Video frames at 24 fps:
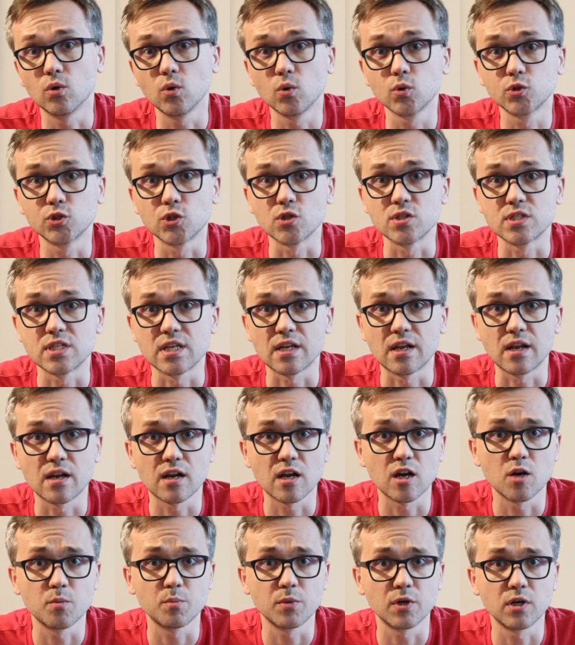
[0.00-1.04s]
also set it
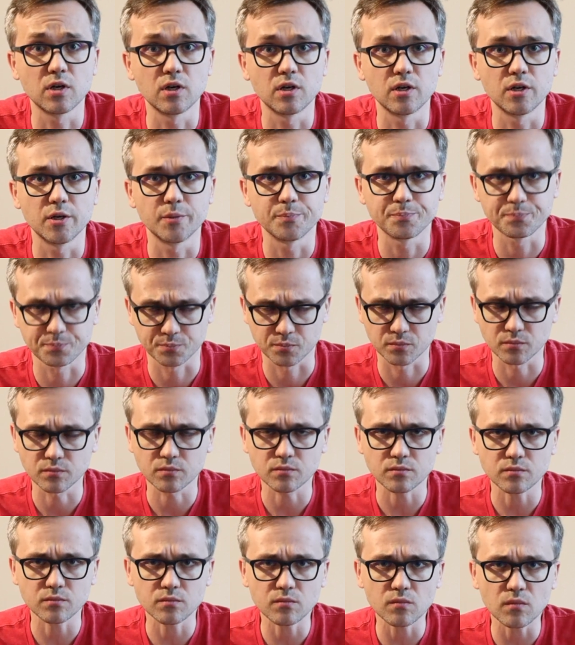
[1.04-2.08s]
up
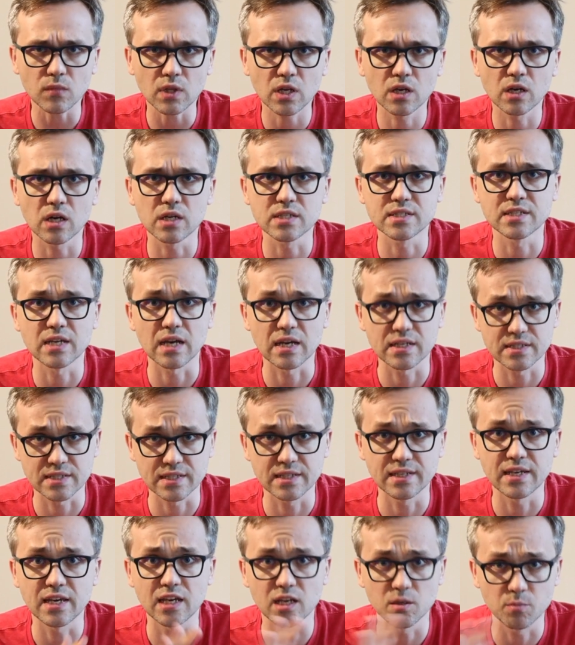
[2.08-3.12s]
as
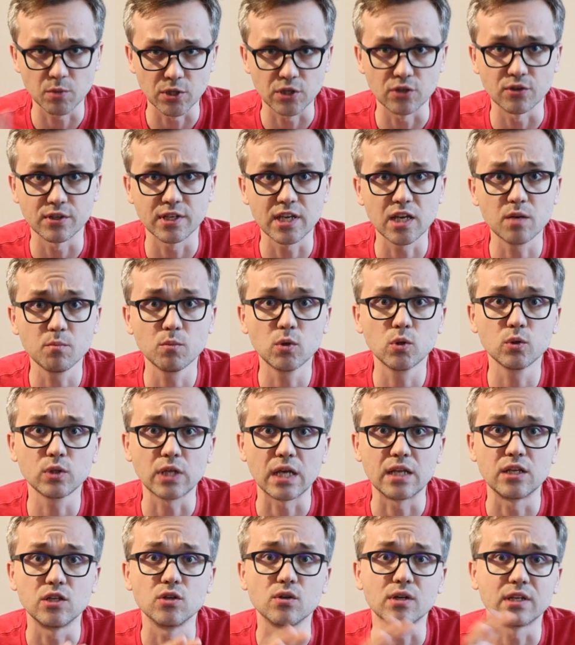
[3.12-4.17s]
a game in your game mode,
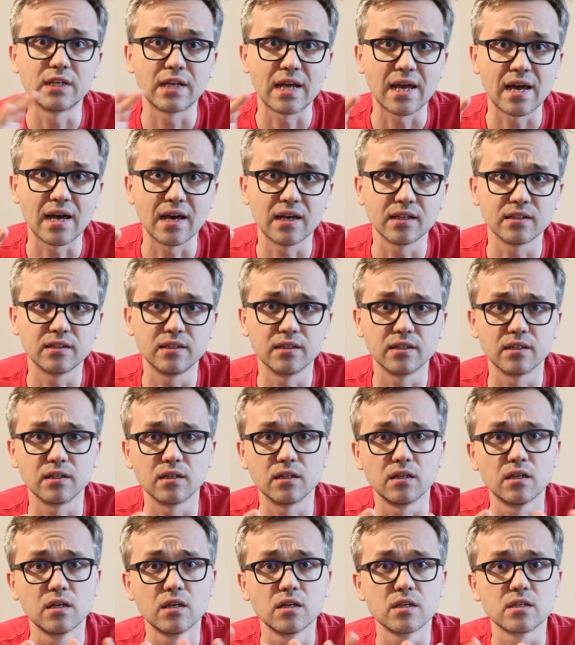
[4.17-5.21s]
and you can add
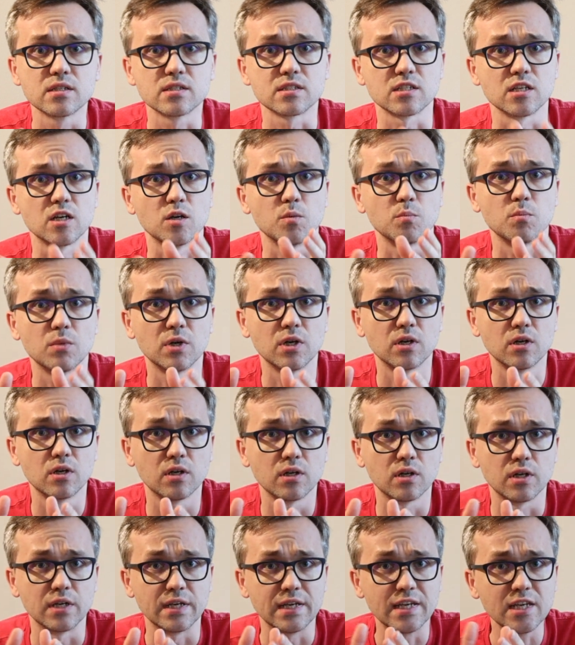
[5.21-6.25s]
some
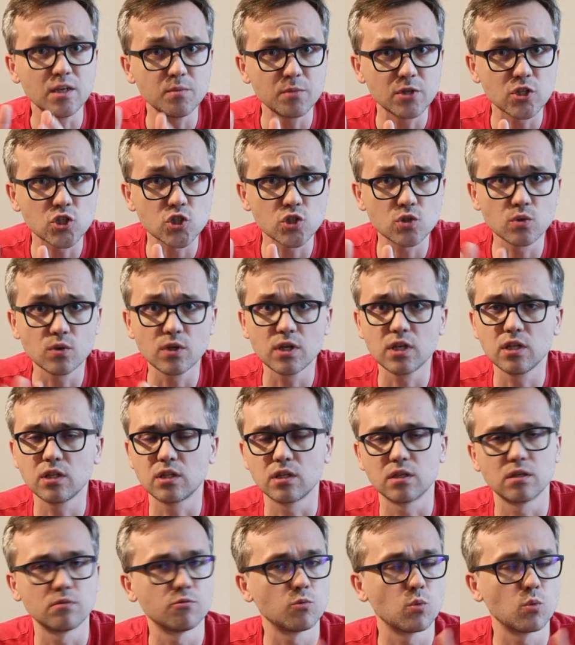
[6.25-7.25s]
image to it,